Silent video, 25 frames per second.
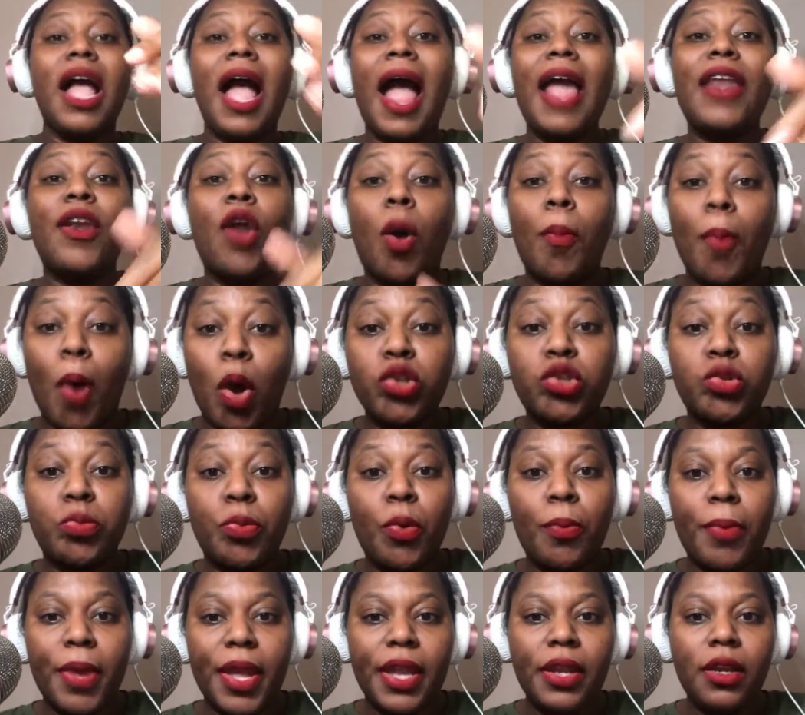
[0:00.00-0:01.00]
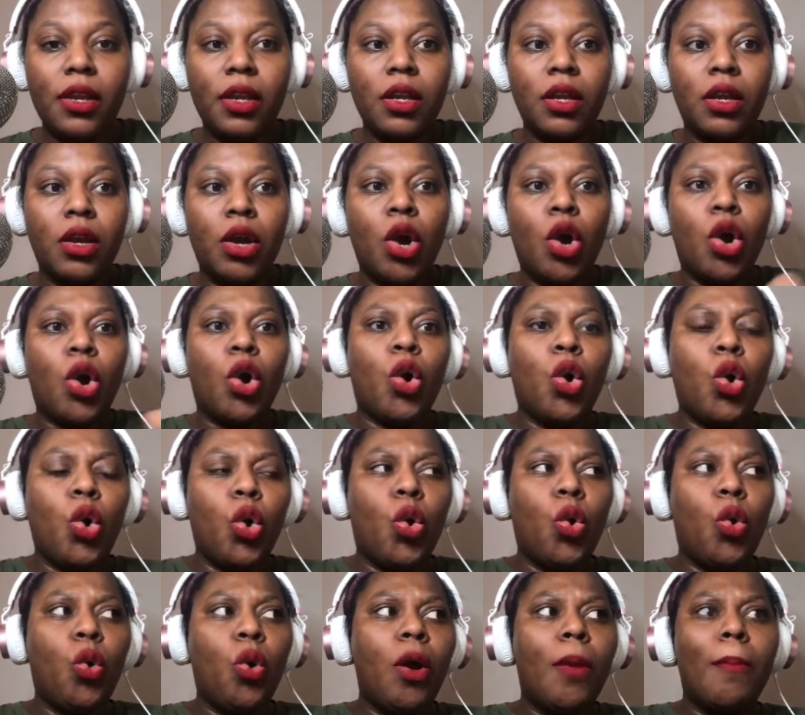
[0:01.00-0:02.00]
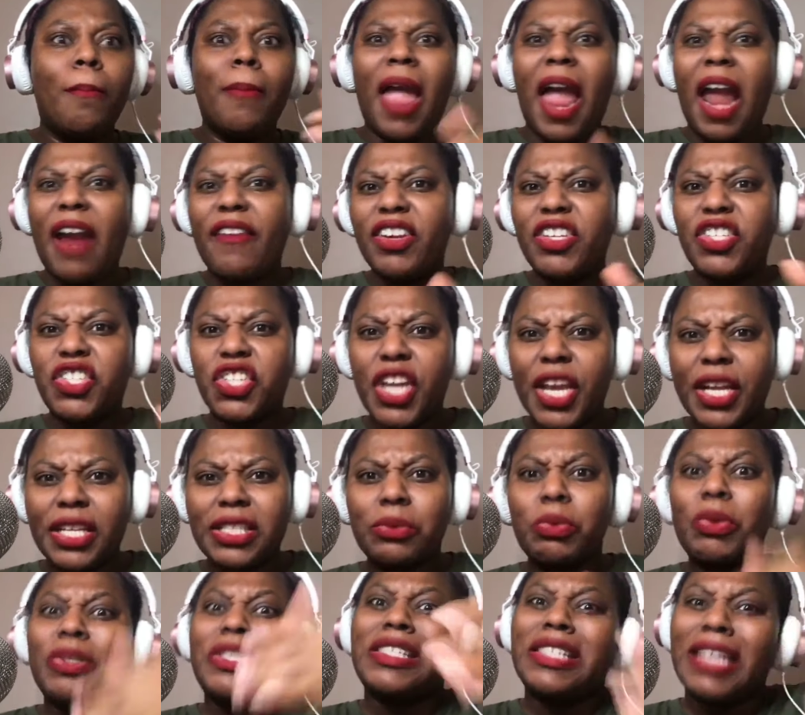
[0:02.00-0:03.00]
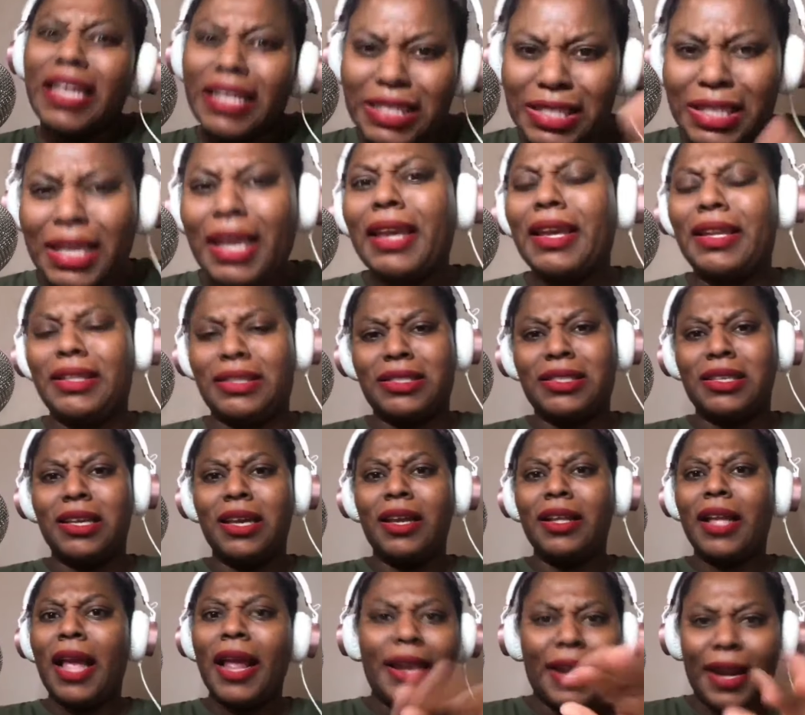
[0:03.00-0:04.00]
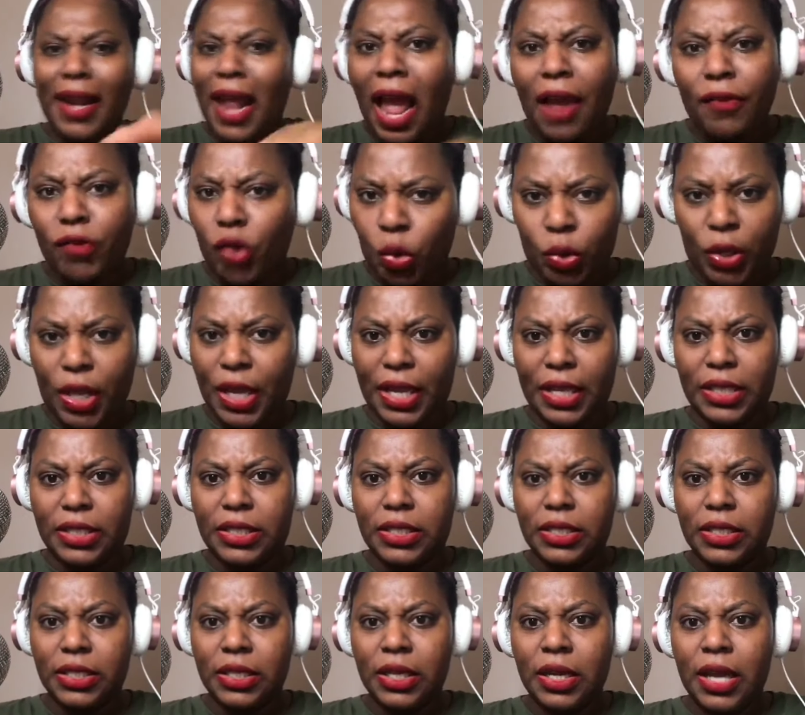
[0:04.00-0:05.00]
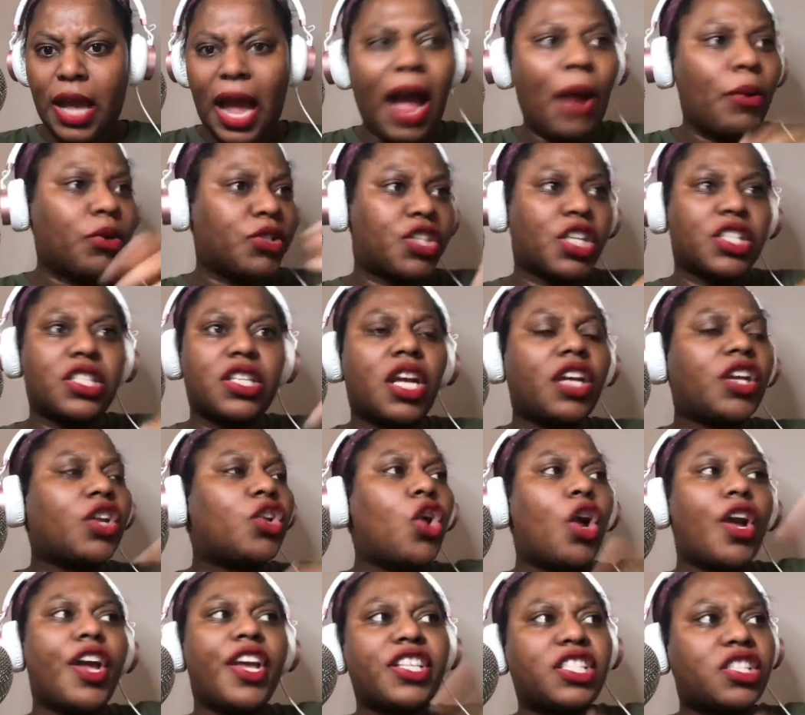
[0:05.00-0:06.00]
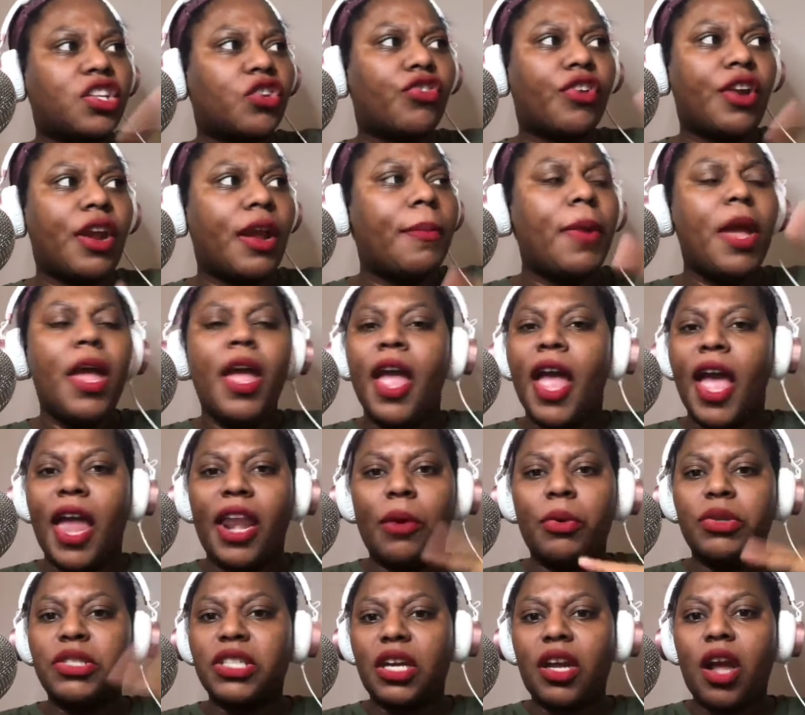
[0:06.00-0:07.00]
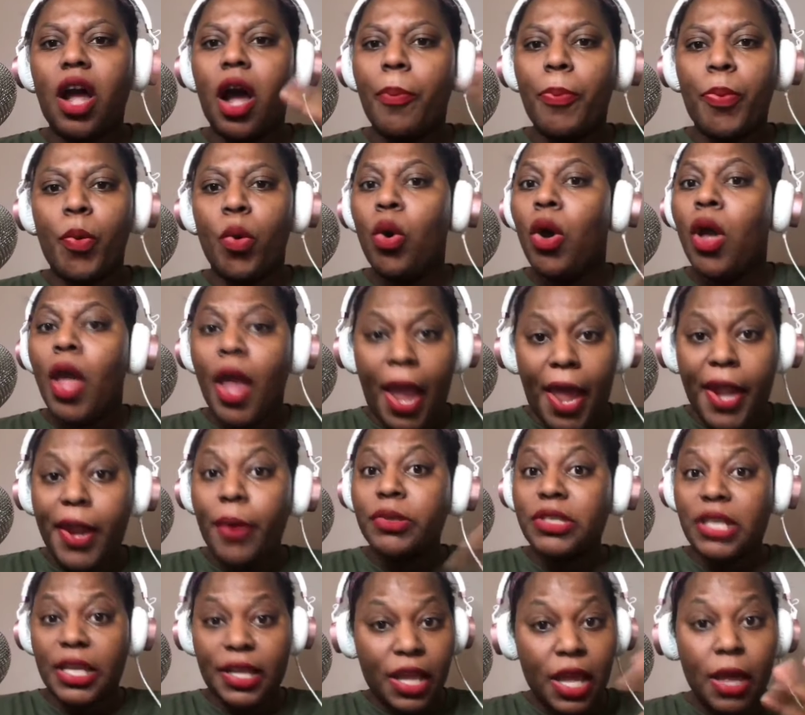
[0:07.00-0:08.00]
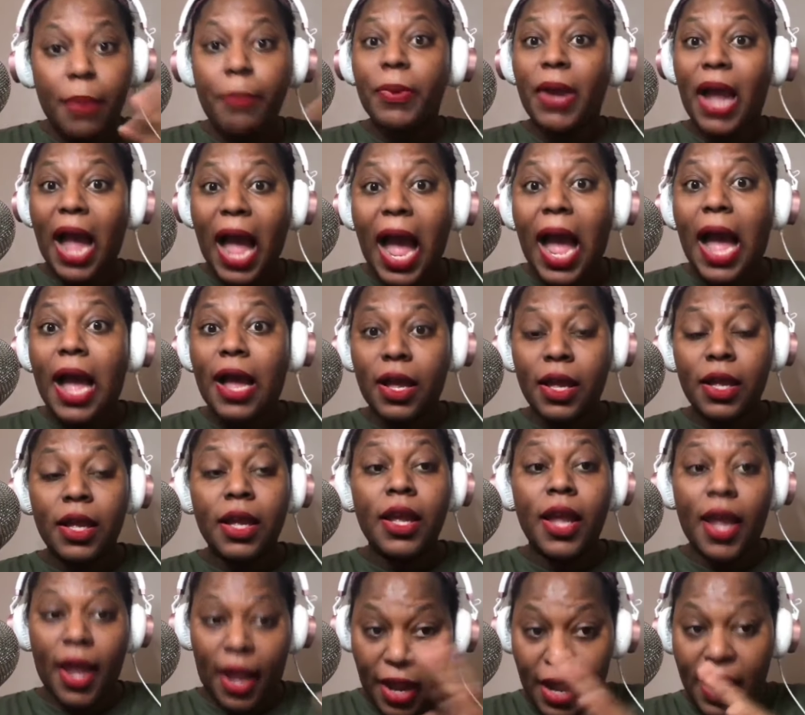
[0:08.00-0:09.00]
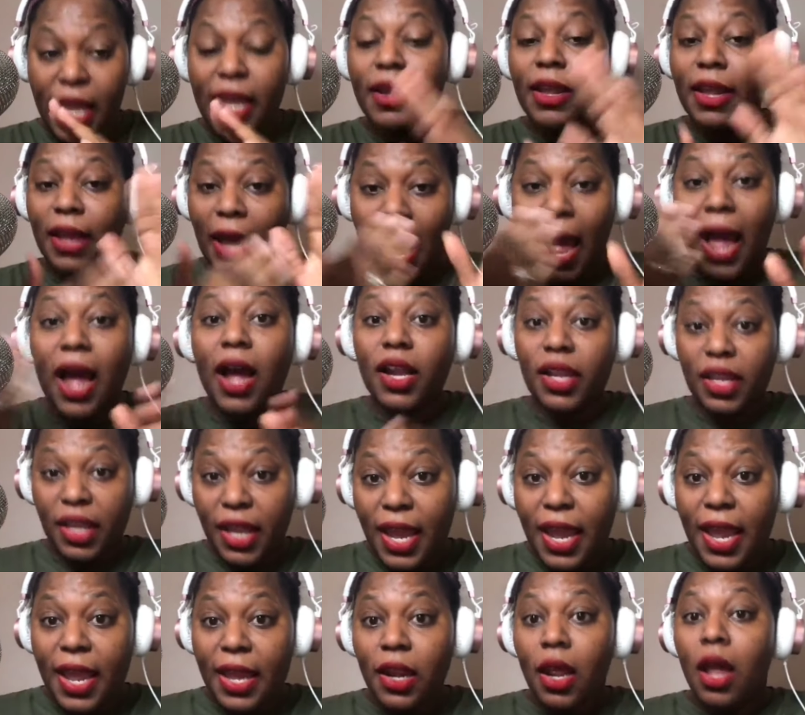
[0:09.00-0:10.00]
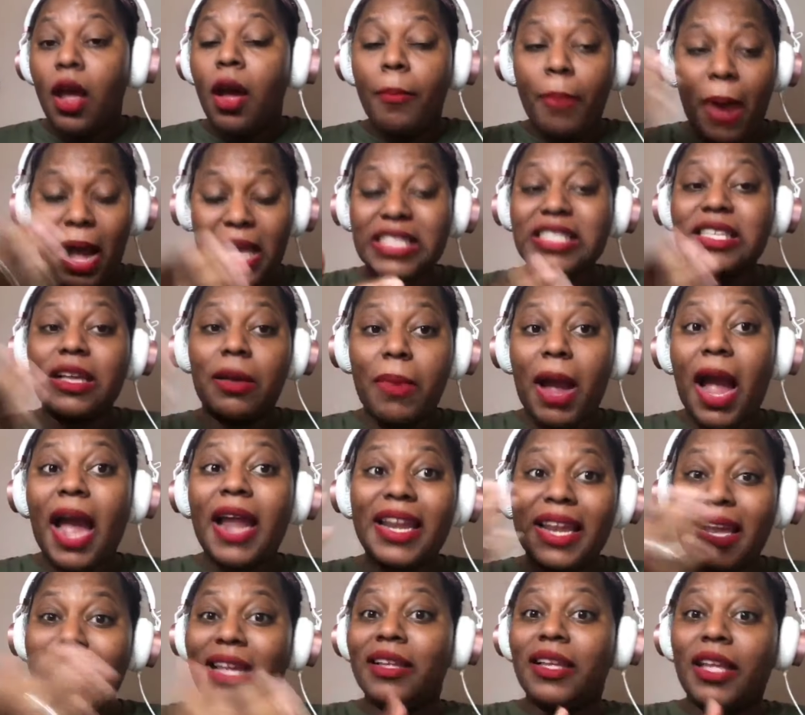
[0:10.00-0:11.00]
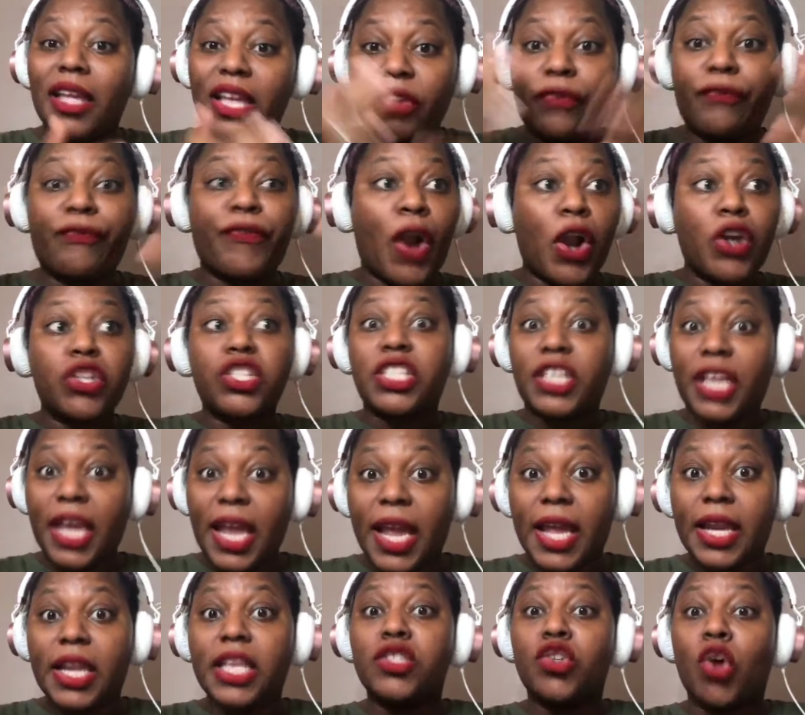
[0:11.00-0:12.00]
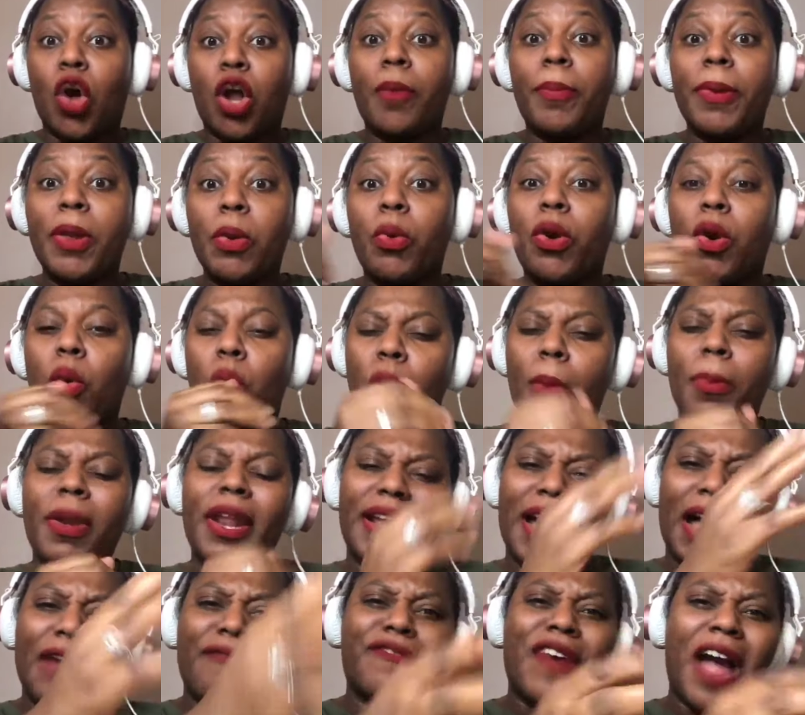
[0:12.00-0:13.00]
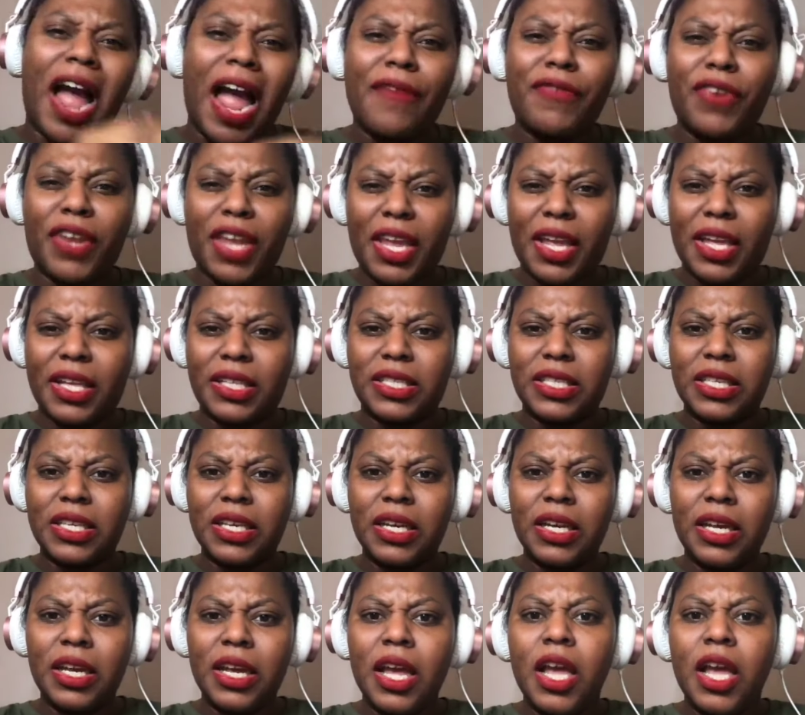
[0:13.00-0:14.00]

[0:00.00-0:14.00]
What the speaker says: I know multiple men who married chicks with 6 kids and didn't have no kids. I was just looking on Instagram and it was a couple and it was a hip guy. And he got a kid by somebody. His first kid is going to be with a woman that got 5 kids.